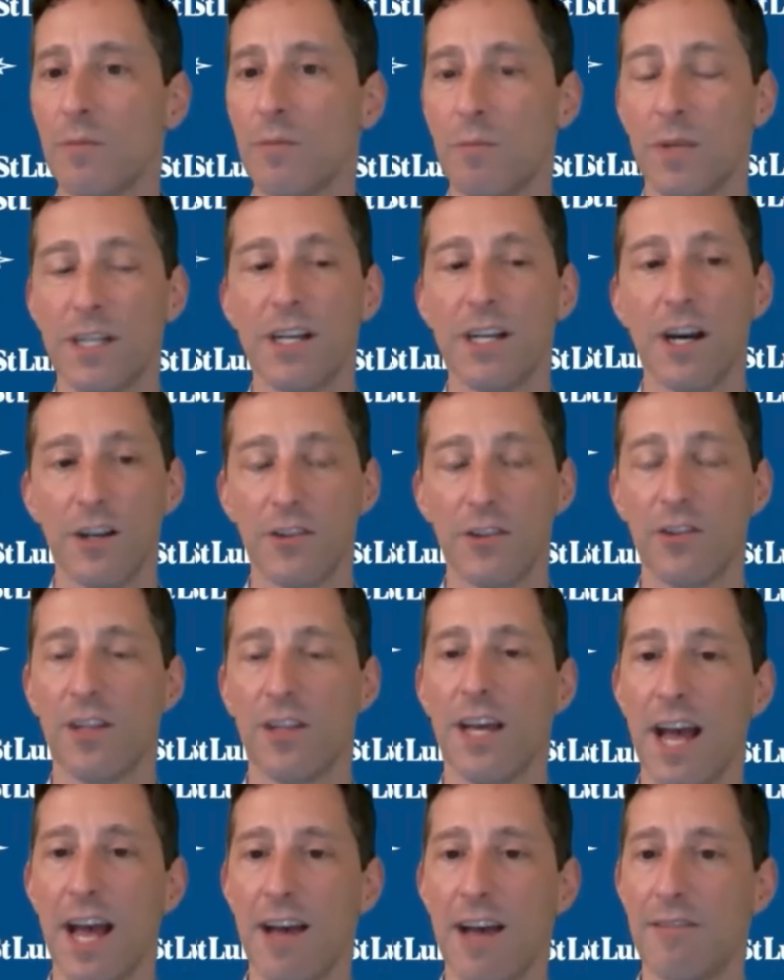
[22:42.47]
because
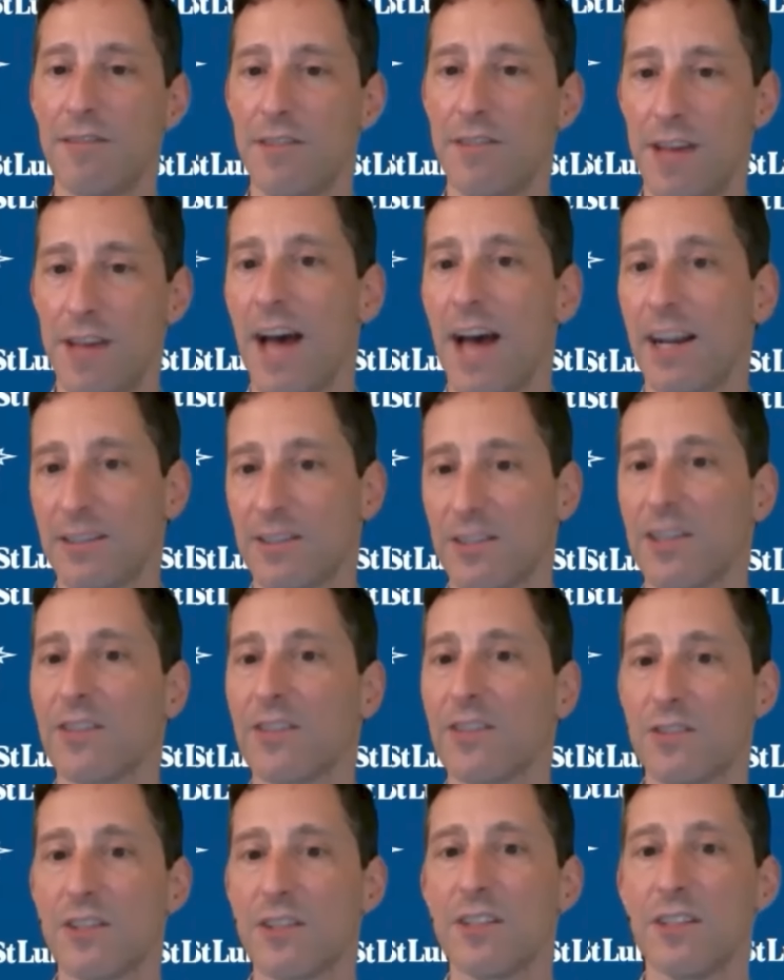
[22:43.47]
they have the
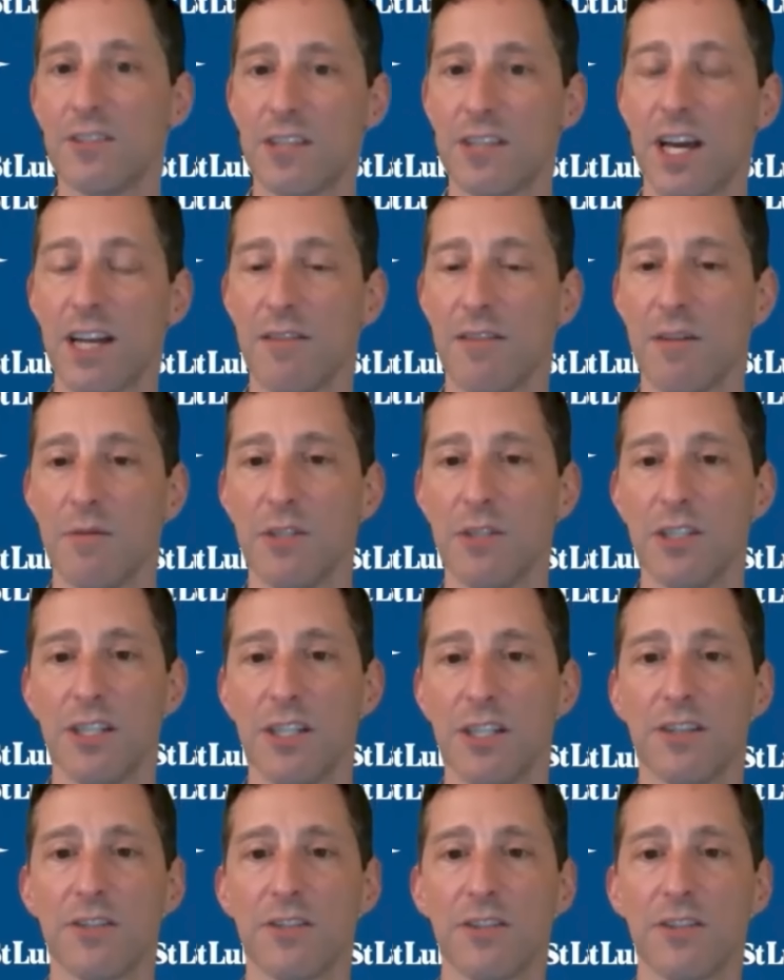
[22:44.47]
access to this kind of imaging.